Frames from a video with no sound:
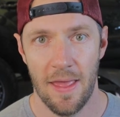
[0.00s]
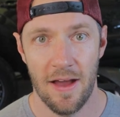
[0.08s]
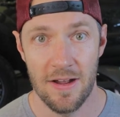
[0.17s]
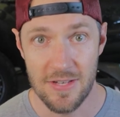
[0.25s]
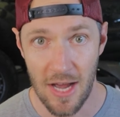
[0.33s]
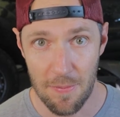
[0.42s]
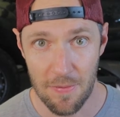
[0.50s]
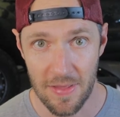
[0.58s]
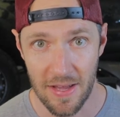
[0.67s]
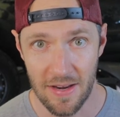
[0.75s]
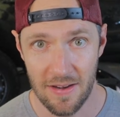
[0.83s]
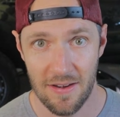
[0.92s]
On top of
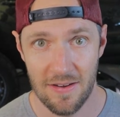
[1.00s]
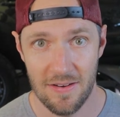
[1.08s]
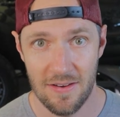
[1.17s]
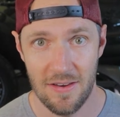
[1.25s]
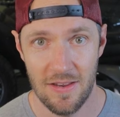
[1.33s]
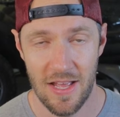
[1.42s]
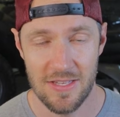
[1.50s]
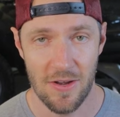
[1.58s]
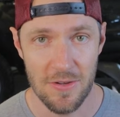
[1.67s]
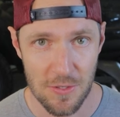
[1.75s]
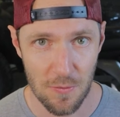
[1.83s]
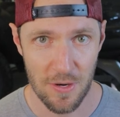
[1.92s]
that, it's
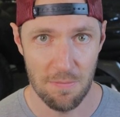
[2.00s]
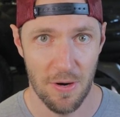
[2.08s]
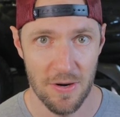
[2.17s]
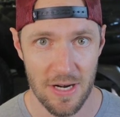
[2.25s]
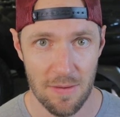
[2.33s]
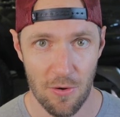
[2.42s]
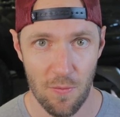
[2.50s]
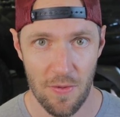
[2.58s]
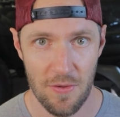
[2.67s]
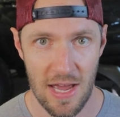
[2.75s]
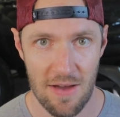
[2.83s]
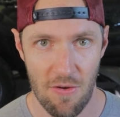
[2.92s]
also one part number
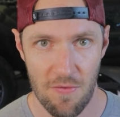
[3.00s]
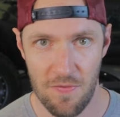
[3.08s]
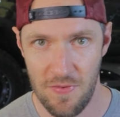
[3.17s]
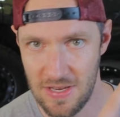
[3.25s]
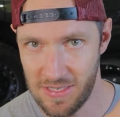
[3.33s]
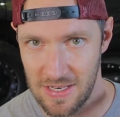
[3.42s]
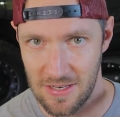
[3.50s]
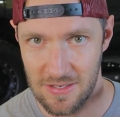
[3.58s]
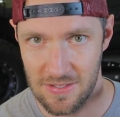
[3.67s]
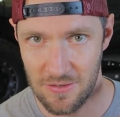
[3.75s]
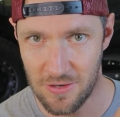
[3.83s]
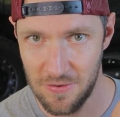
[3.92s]
whether you have a
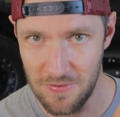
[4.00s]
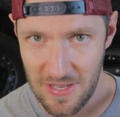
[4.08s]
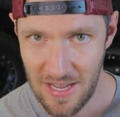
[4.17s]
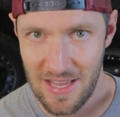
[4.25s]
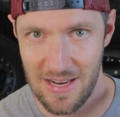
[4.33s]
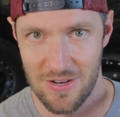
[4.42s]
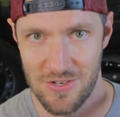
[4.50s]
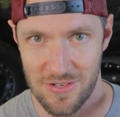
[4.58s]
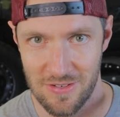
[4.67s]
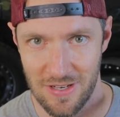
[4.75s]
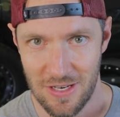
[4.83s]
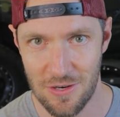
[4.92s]
V6 or a V8
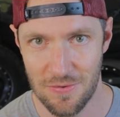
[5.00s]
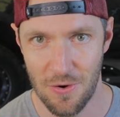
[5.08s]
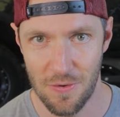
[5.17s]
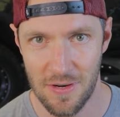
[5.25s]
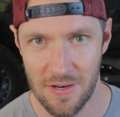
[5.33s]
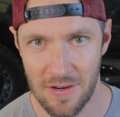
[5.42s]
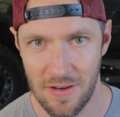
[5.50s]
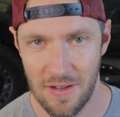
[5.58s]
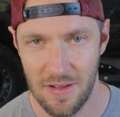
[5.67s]
engine in your 4Runner.